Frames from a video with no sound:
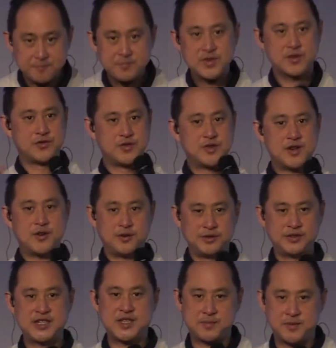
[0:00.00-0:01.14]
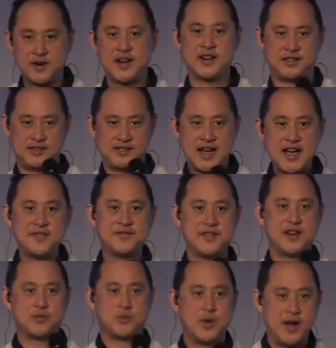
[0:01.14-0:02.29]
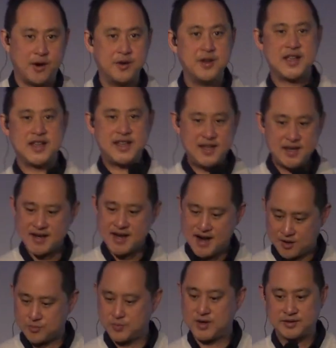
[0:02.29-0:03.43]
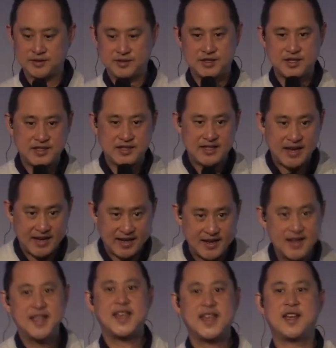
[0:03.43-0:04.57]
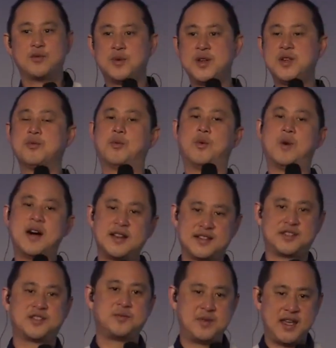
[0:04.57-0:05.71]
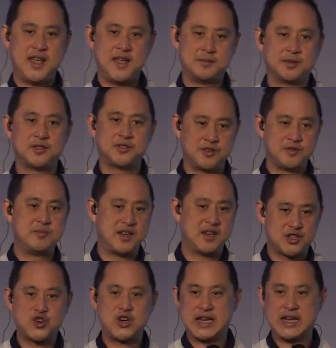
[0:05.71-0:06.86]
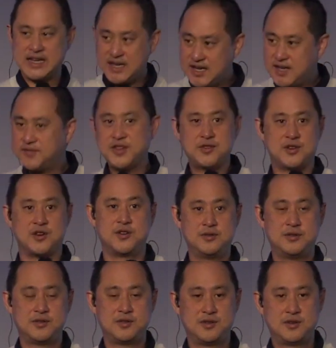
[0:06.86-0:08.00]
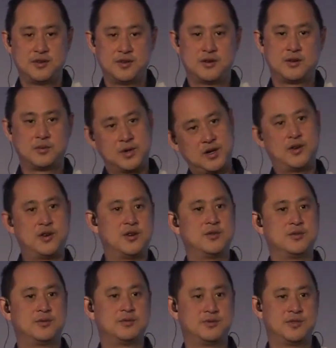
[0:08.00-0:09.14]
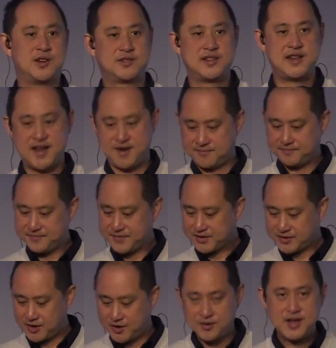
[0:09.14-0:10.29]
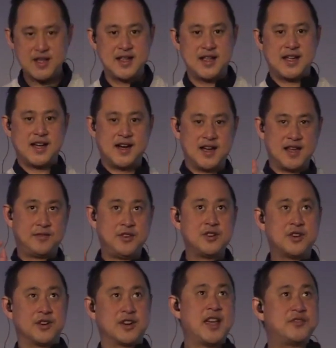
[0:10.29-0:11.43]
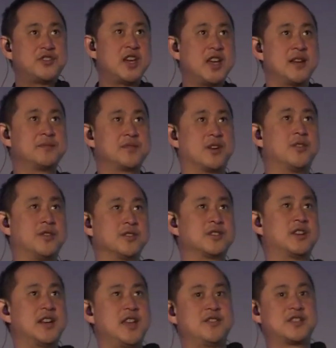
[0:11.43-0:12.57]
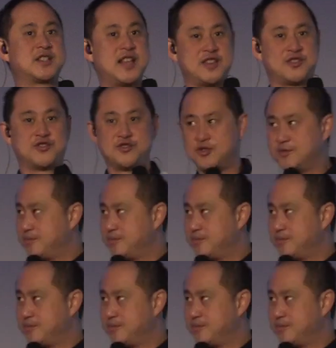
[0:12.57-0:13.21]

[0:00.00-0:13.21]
through the Holy Spirit and alive and well in our world today. And we want to be able to do ministry even though we're all locked down. So if you go to fjam.org.au/Zoom,